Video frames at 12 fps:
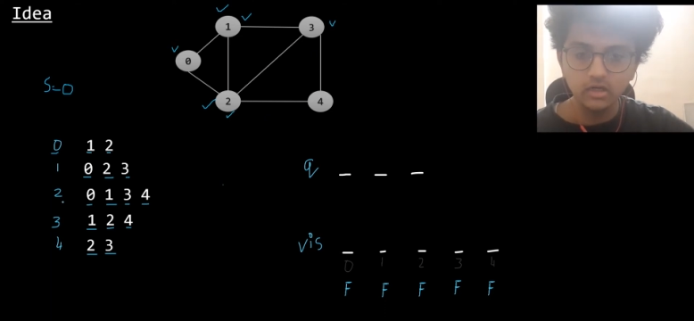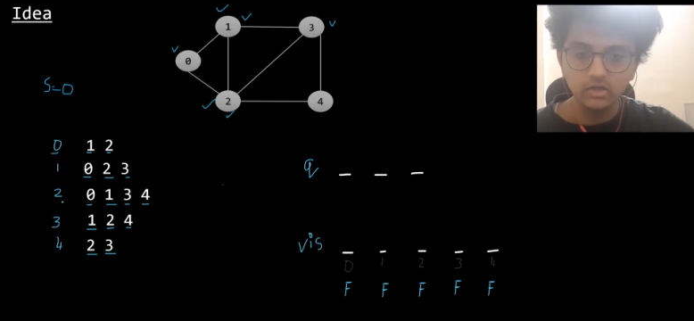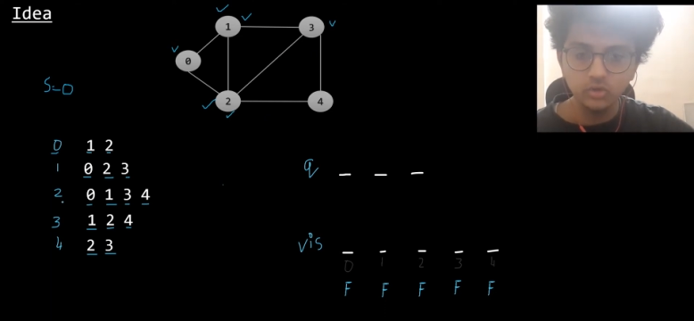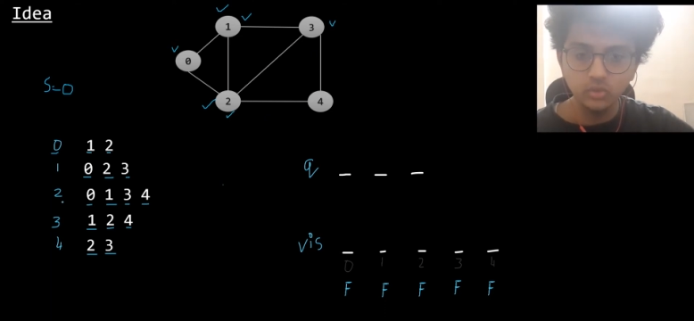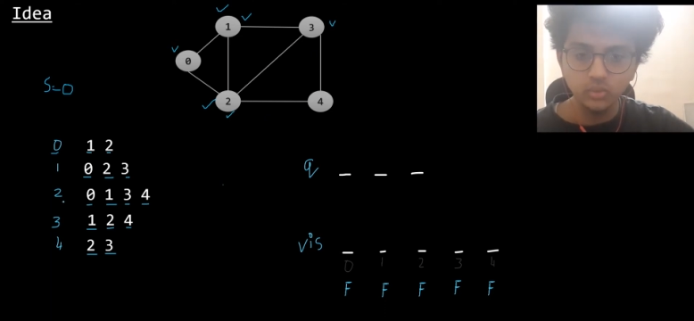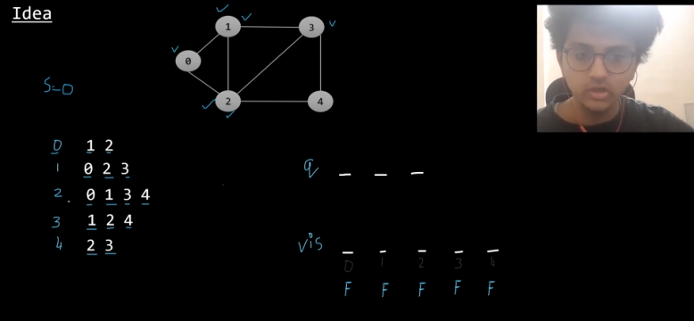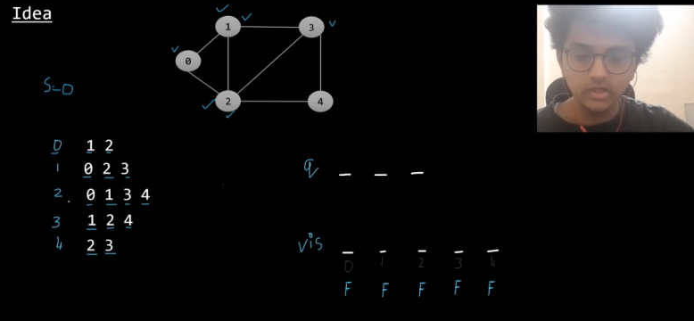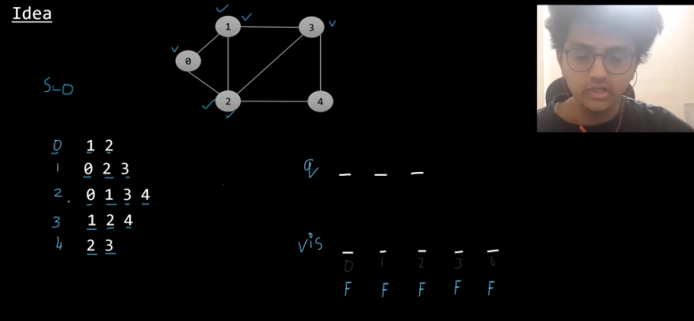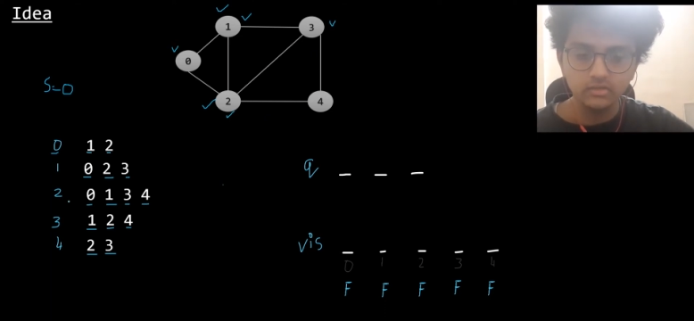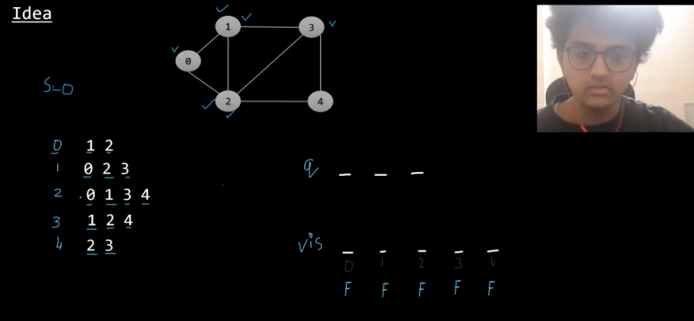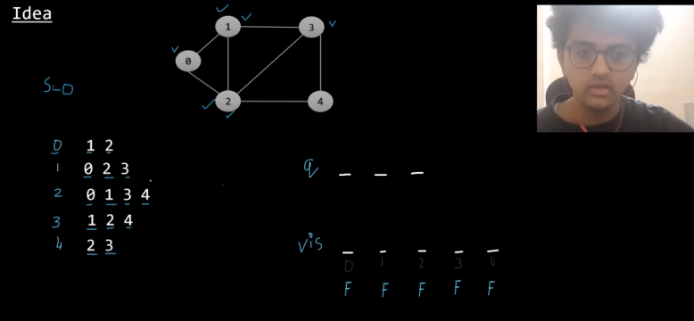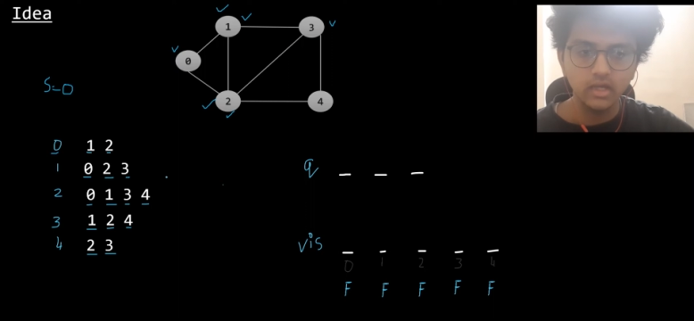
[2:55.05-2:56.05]
2
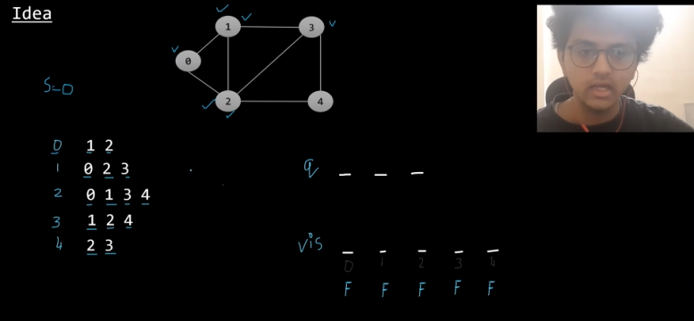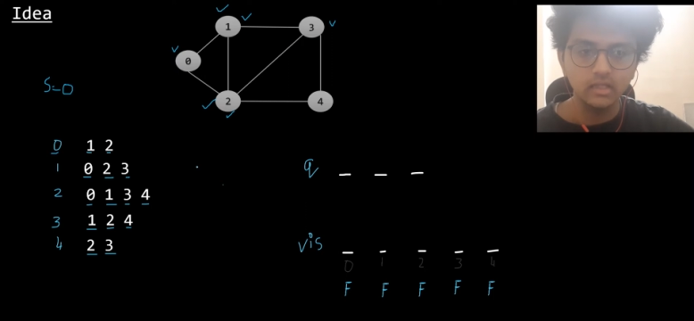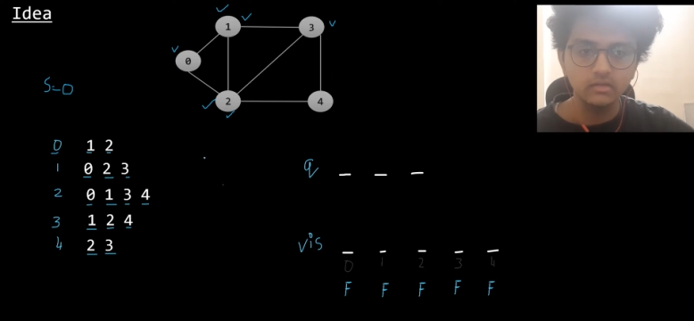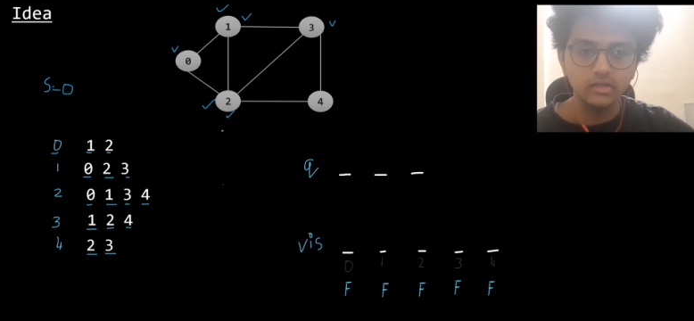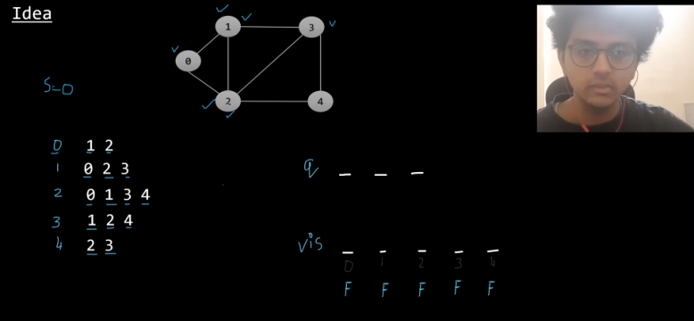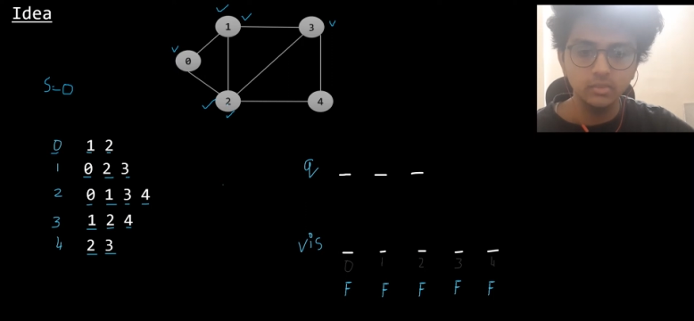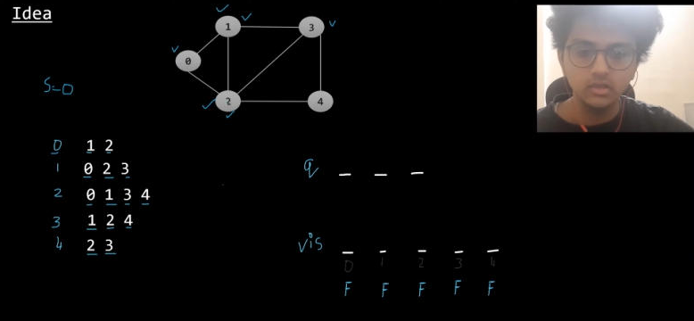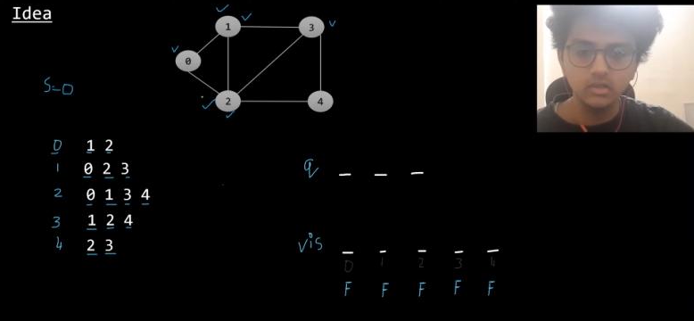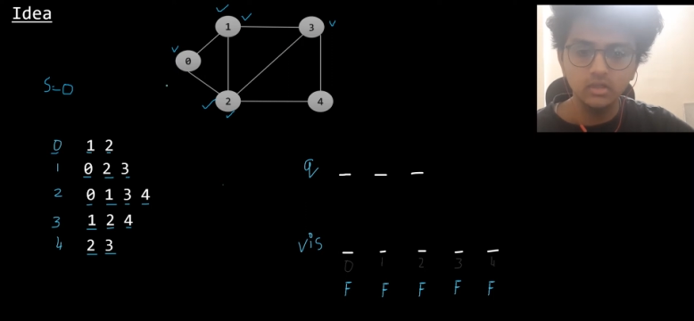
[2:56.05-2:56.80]
vertex has neighbor